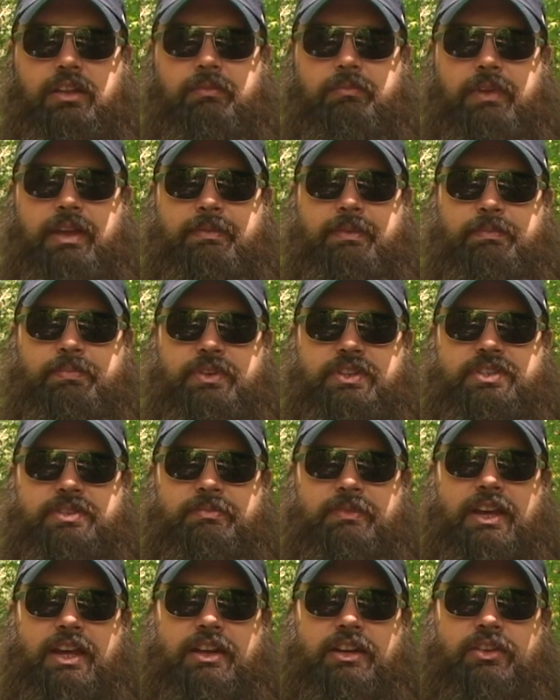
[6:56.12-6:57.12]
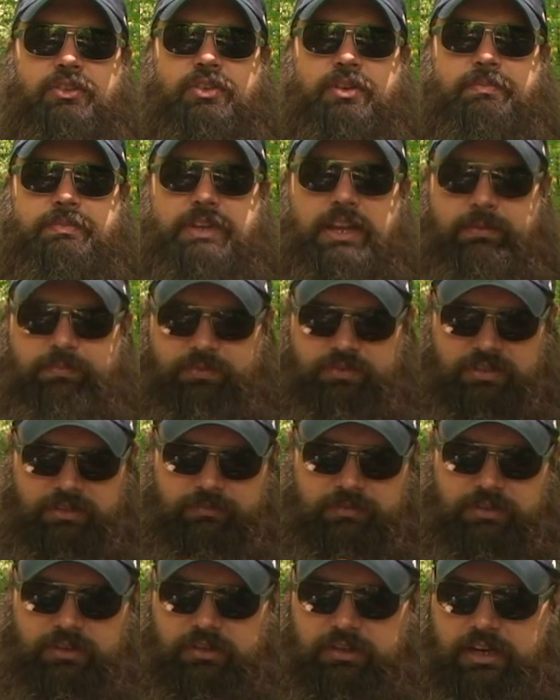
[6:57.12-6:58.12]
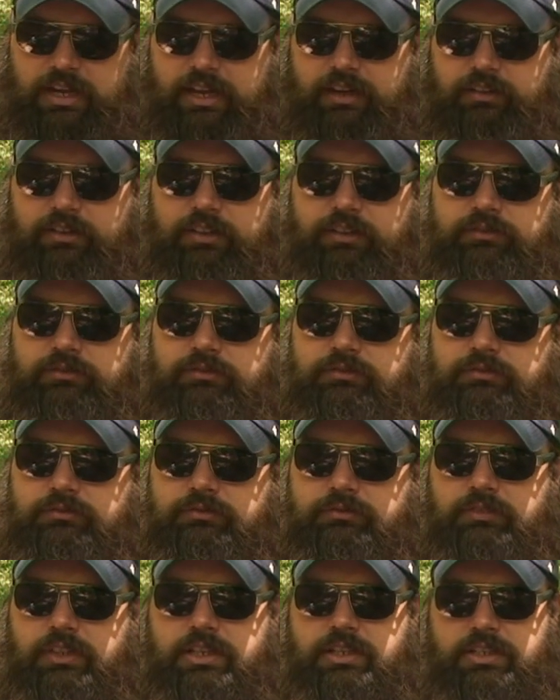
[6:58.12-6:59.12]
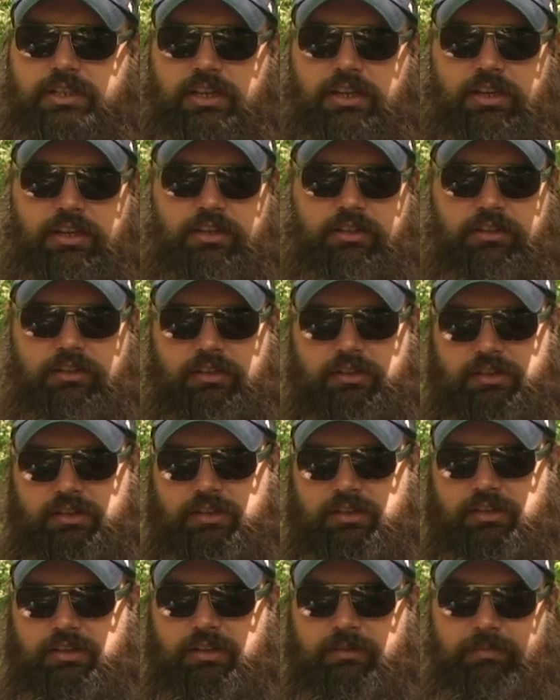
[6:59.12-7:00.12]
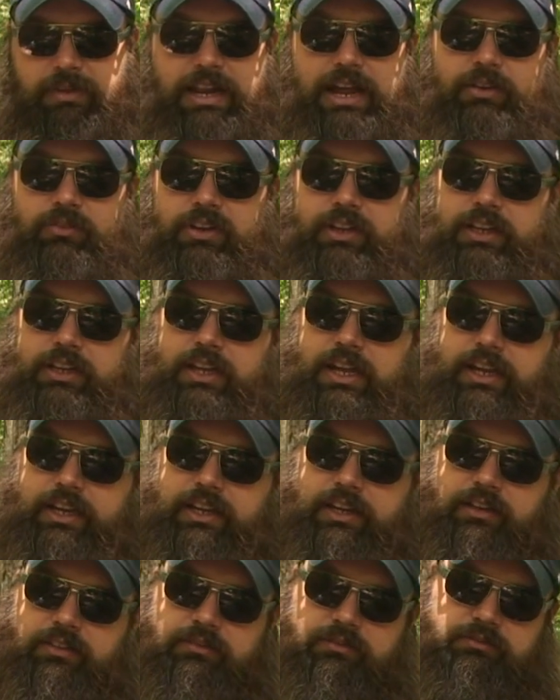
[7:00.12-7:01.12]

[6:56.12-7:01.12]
Maybe put some kind of grip tape or something on her. I don't know. It's but I really like it.